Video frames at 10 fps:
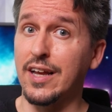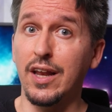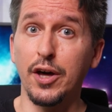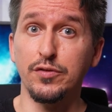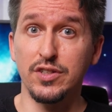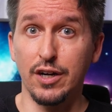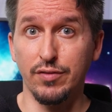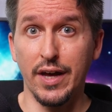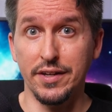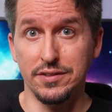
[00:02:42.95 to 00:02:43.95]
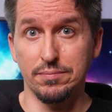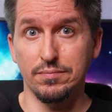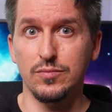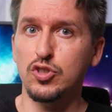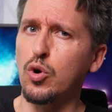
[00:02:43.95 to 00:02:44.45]
a lot of stuff added.
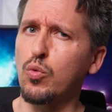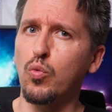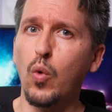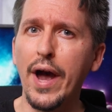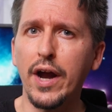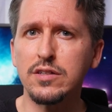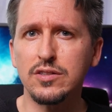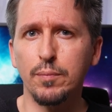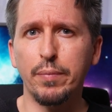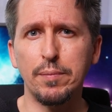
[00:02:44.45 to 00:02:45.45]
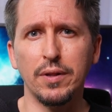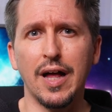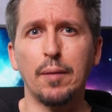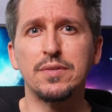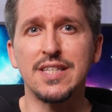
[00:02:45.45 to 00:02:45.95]
So why are some people
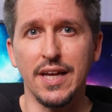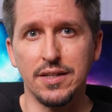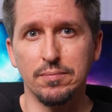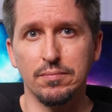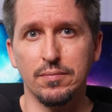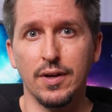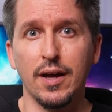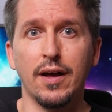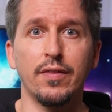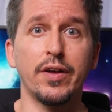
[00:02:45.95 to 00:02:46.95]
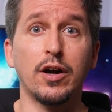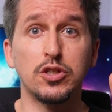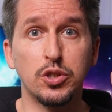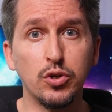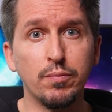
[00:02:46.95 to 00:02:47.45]
upset? There are
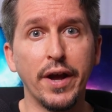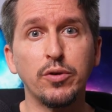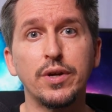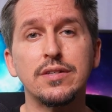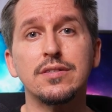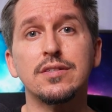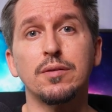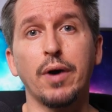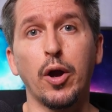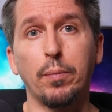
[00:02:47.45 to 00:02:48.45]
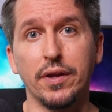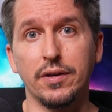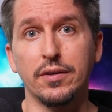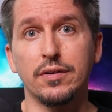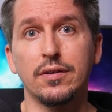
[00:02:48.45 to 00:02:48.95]
2 main reasons in my
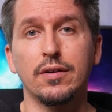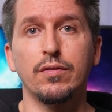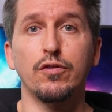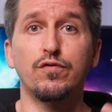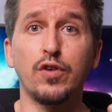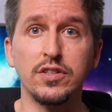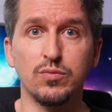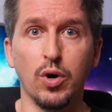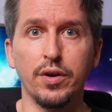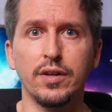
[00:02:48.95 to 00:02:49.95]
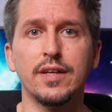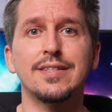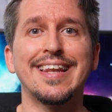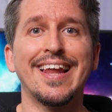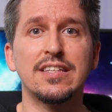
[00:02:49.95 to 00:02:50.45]
opinion. The first one
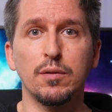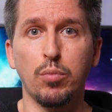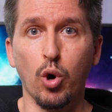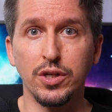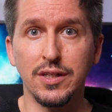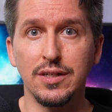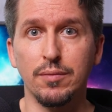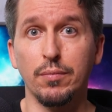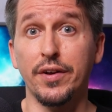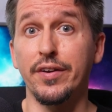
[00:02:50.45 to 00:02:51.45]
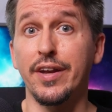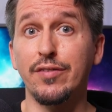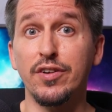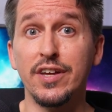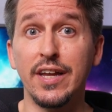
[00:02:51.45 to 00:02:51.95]
is less important, but
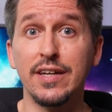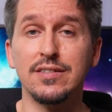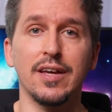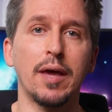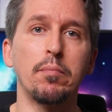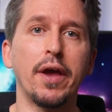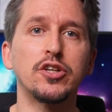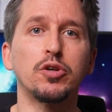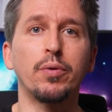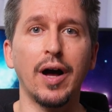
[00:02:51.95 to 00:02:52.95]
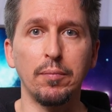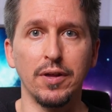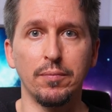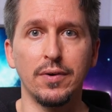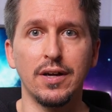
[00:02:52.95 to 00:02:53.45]
nevertheless a major
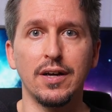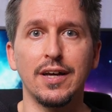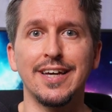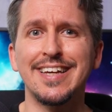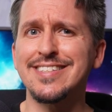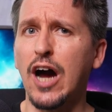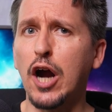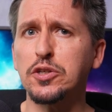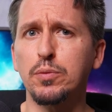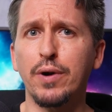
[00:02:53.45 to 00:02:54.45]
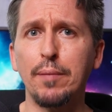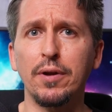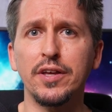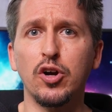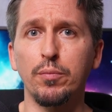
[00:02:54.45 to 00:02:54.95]
problem. It's hard to
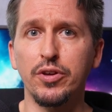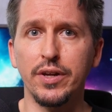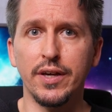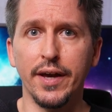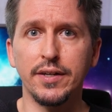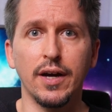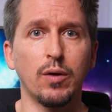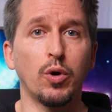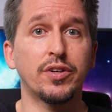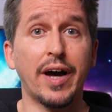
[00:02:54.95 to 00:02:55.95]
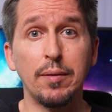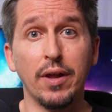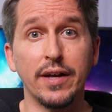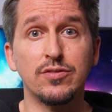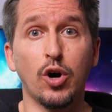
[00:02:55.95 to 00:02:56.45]
properly communicate what
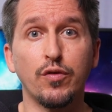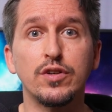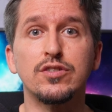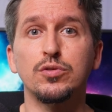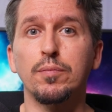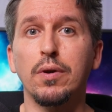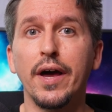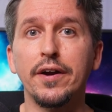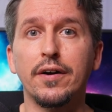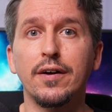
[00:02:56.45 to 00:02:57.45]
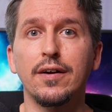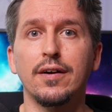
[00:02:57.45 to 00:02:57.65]
Timelines offers to the player.